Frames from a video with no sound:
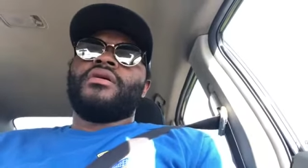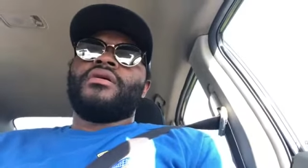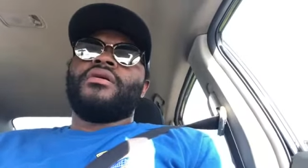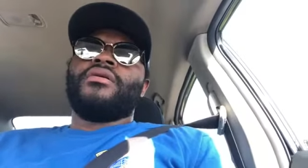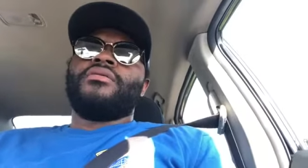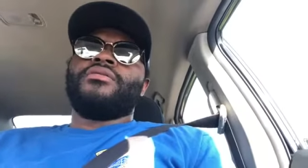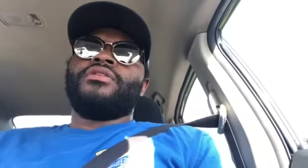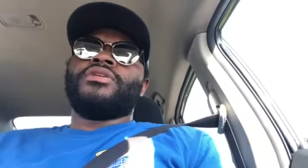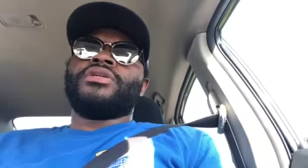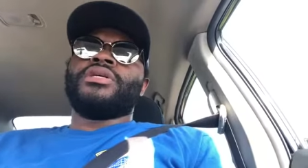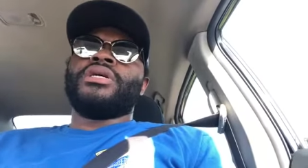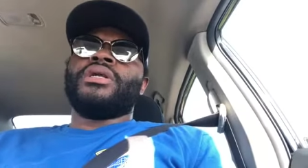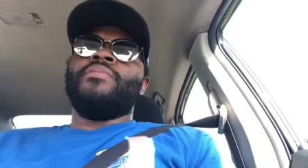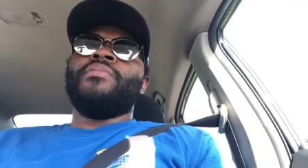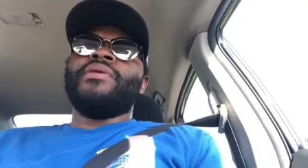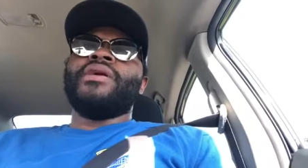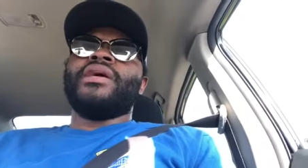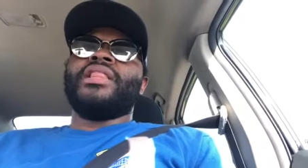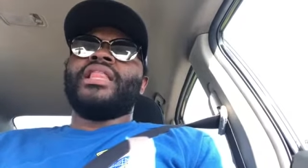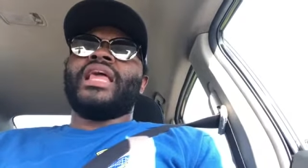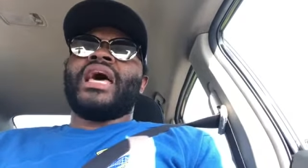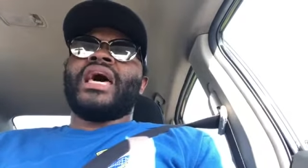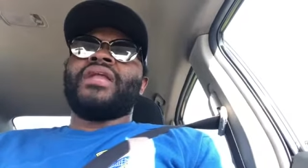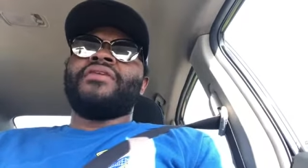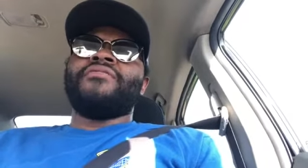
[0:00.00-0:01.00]
there's going to be a
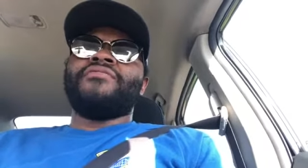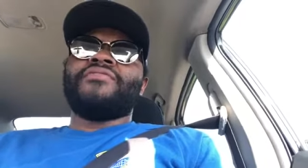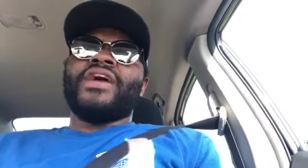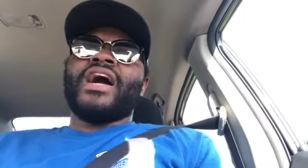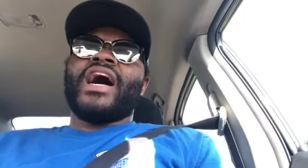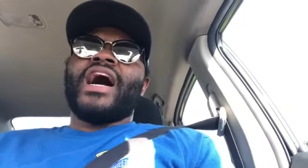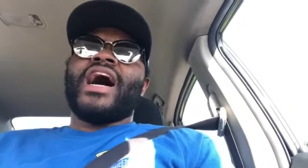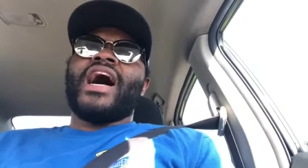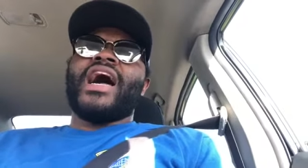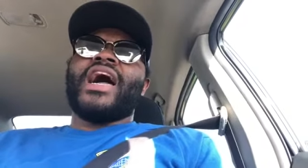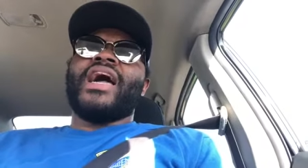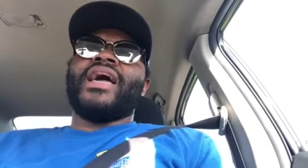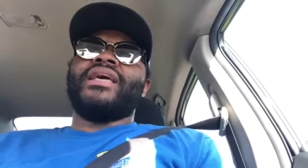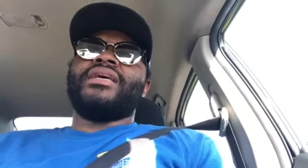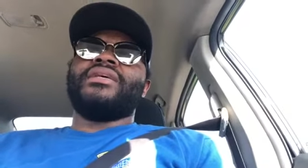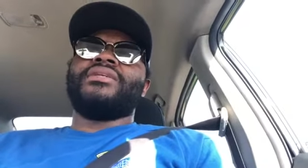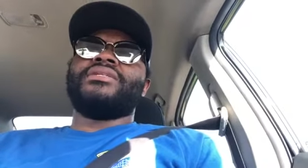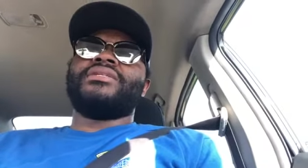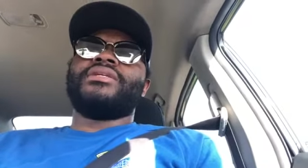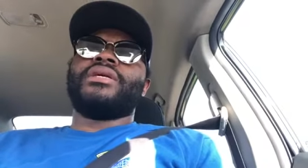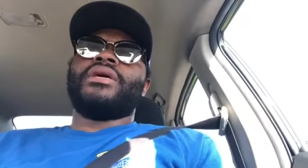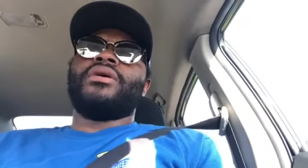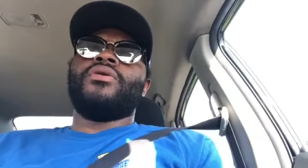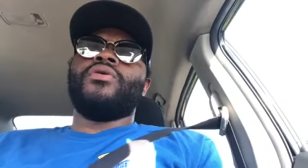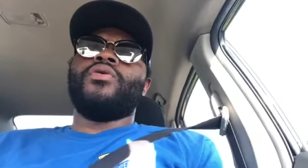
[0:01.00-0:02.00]
lot of
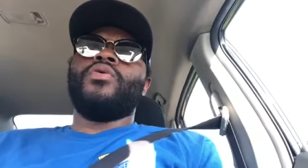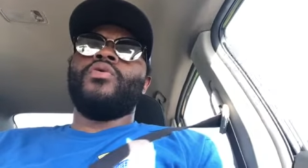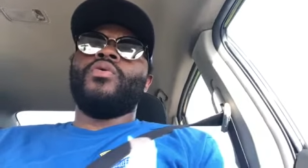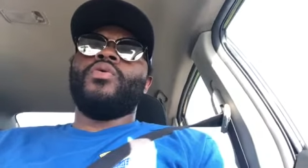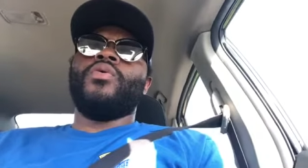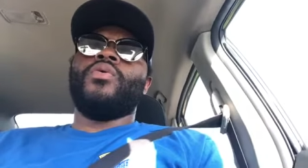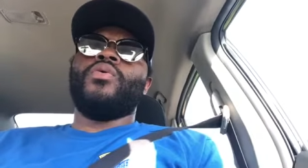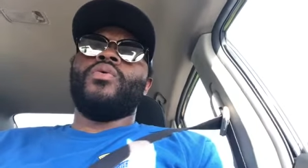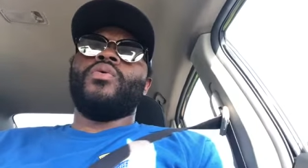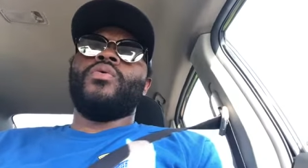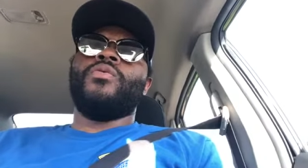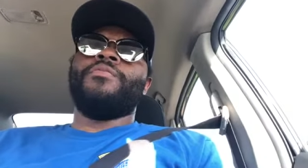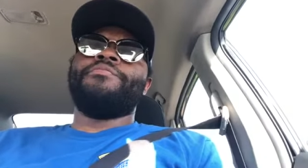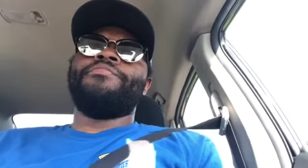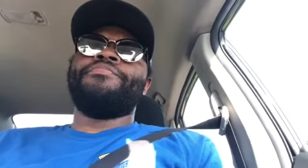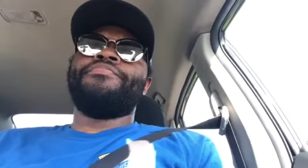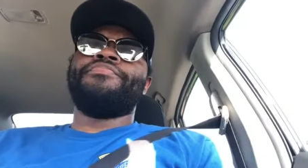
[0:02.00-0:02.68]
guys who